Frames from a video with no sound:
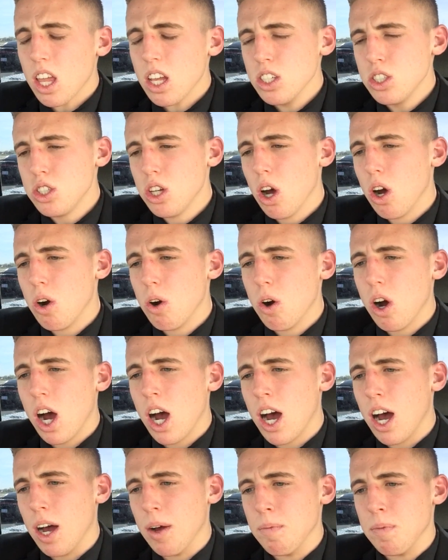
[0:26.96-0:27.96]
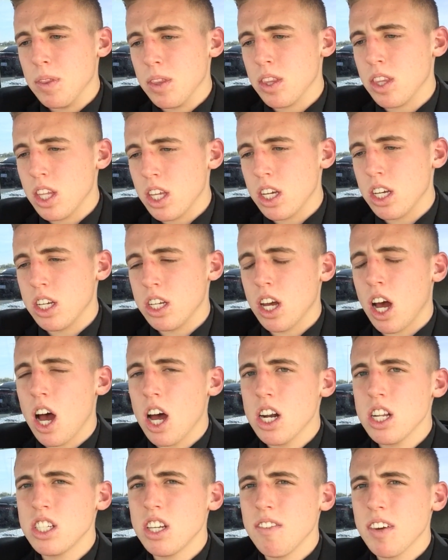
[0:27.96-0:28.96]
So the
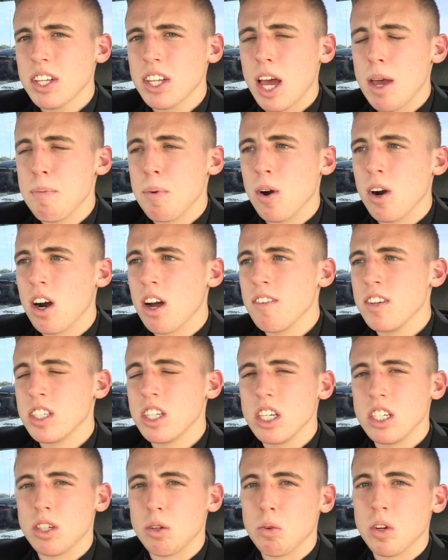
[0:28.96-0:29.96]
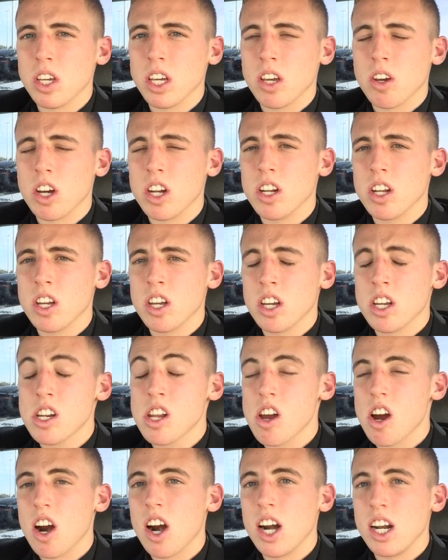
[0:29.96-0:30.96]
Honda Civic Type R obviously is a really good
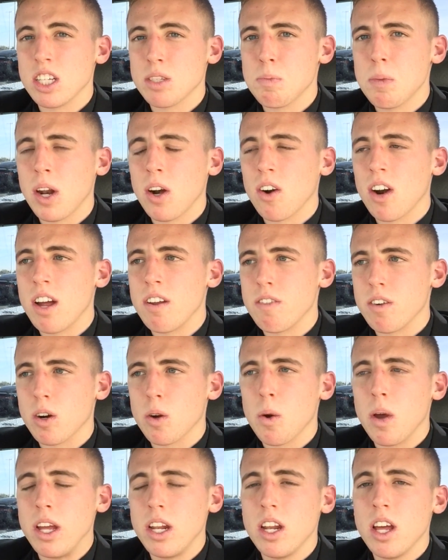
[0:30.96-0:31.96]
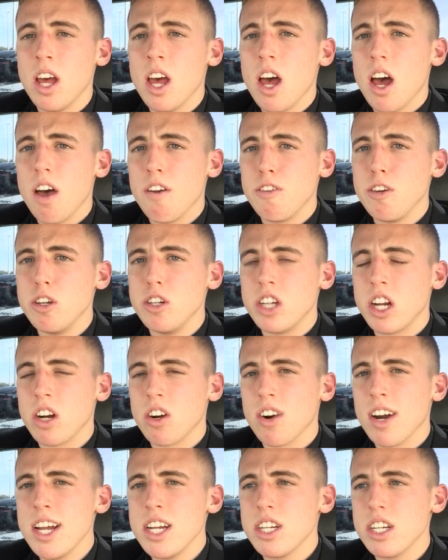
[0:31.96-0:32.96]
car, and it's been around for quite a few
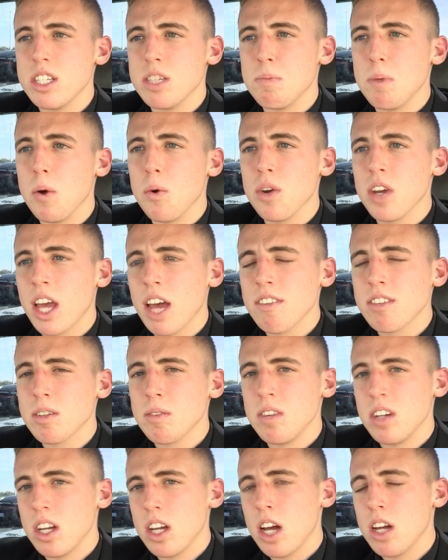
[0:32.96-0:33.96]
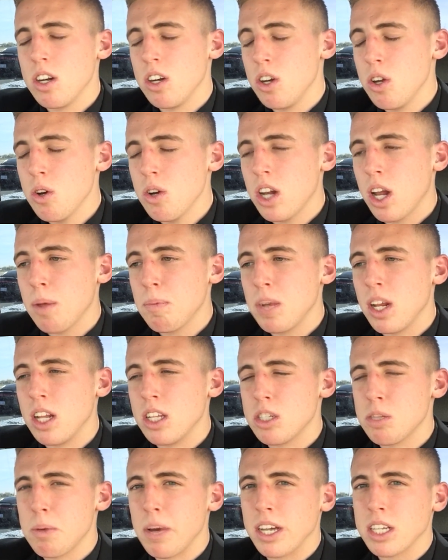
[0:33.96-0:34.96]
generations, but we have some new and
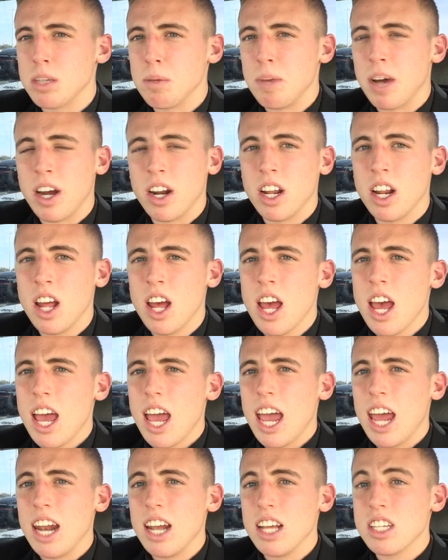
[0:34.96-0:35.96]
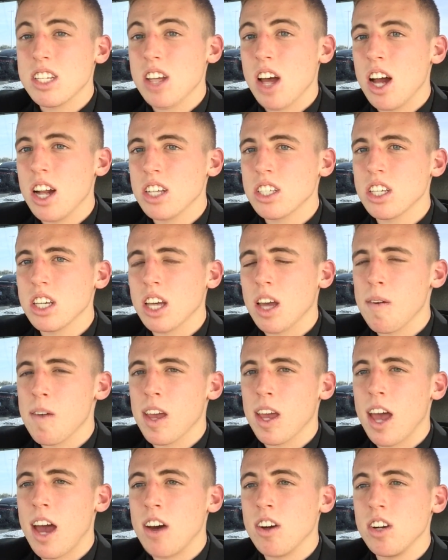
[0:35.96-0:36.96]
updated specs about it, and it's honestly
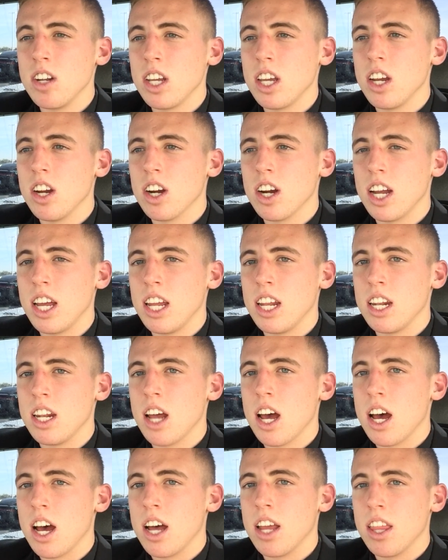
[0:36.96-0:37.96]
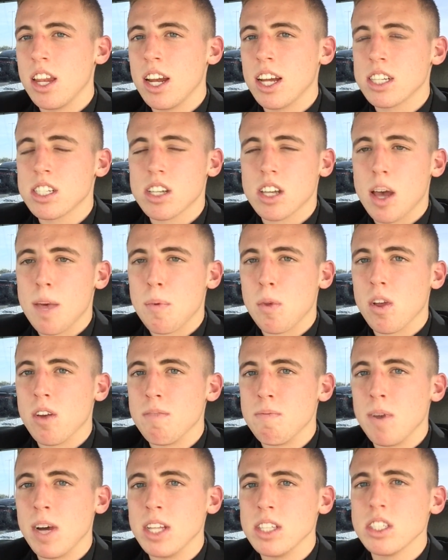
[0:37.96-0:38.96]
coming out here in the next couple of
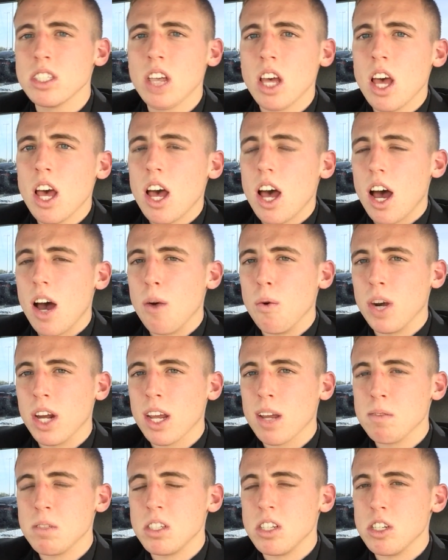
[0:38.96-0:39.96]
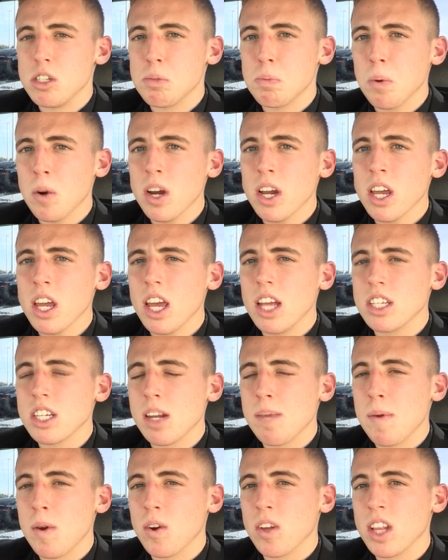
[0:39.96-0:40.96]
months. When it comes to spring, it's going
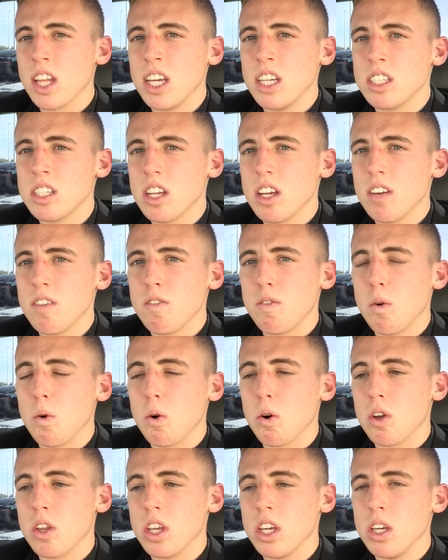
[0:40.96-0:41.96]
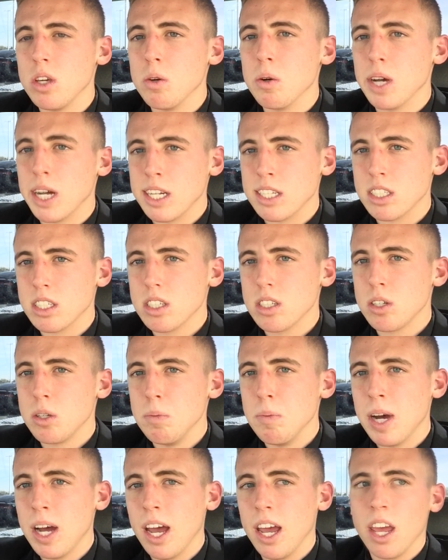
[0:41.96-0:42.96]
to be released for the US to
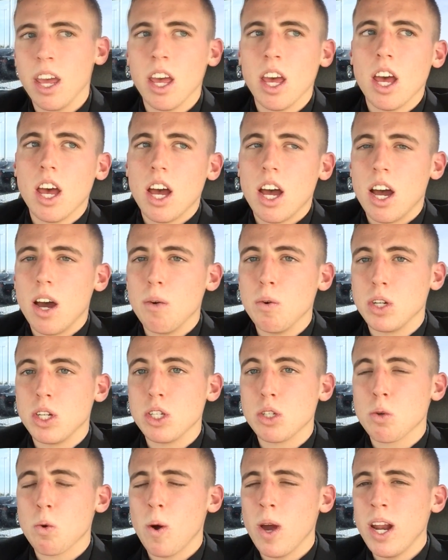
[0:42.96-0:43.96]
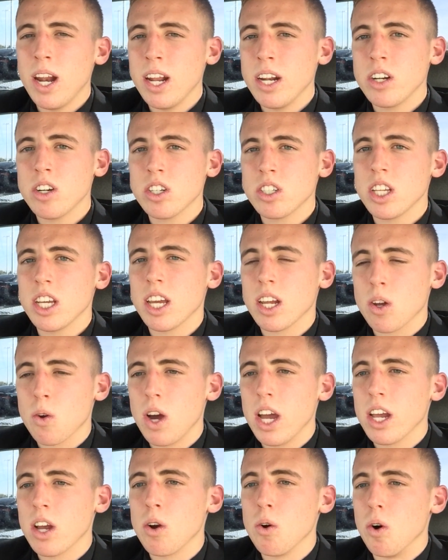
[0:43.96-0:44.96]
buy, which is quite interesting and
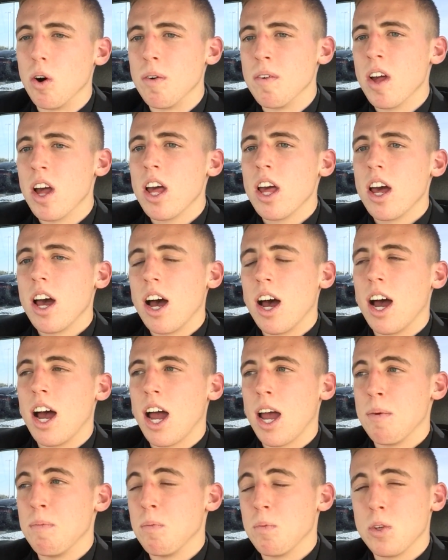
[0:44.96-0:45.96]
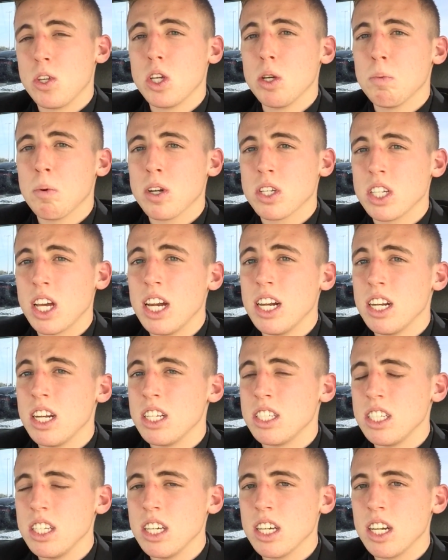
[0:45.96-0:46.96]
quite cool. I'm super excited to
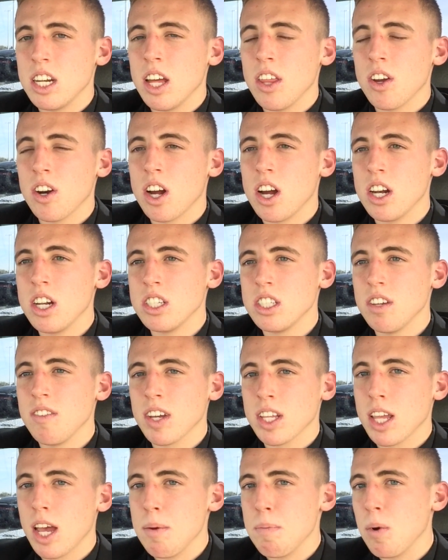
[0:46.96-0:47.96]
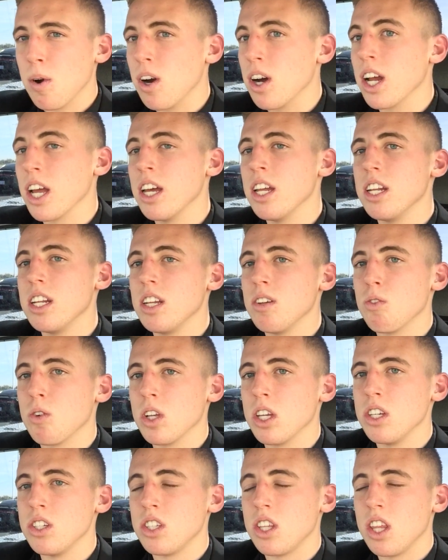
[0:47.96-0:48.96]
see another Honda Civic Type R get
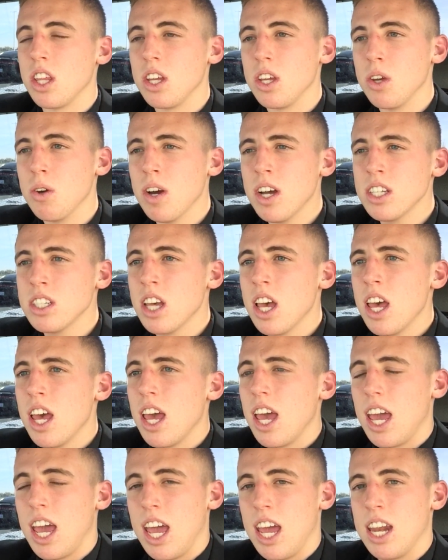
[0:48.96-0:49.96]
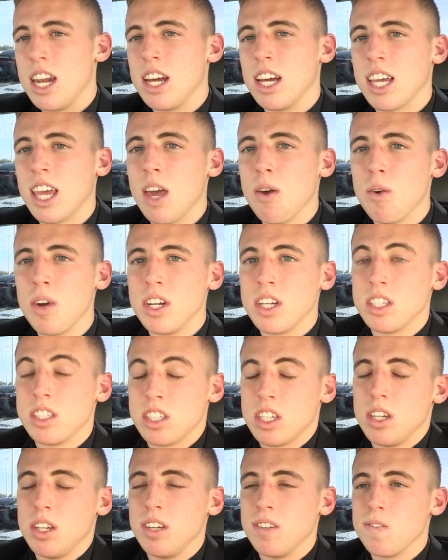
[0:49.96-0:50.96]
released to the US, and I can't wait to
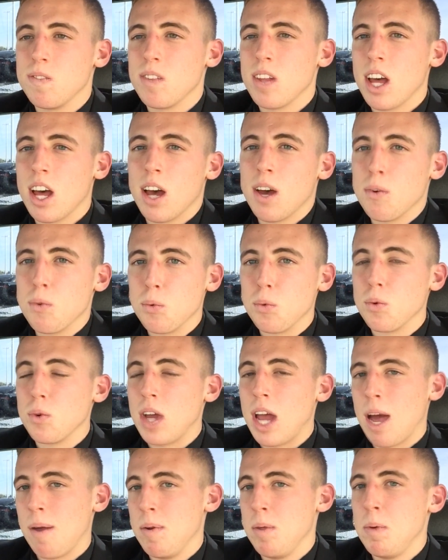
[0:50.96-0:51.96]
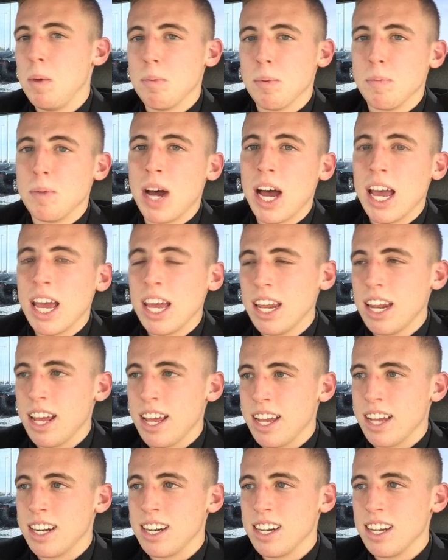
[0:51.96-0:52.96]
see how many people buy it
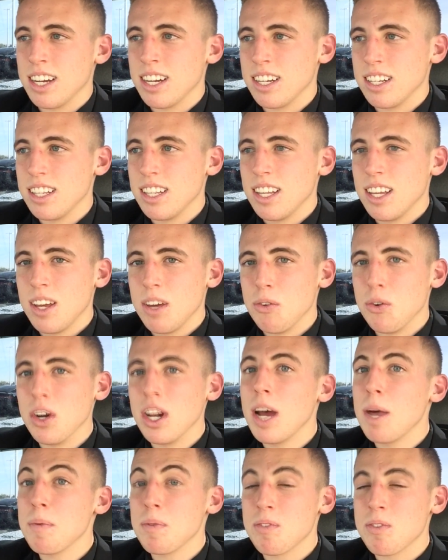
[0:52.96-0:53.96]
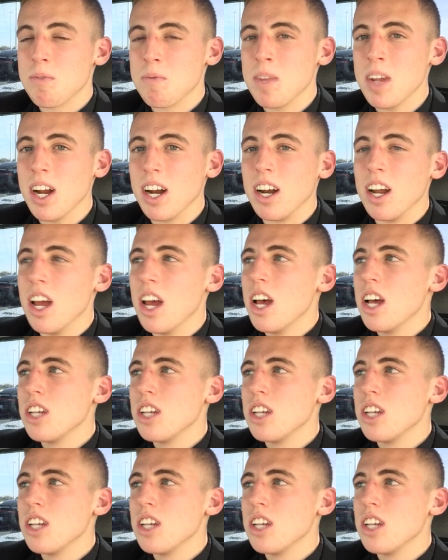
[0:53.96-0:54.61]
and what happens from there.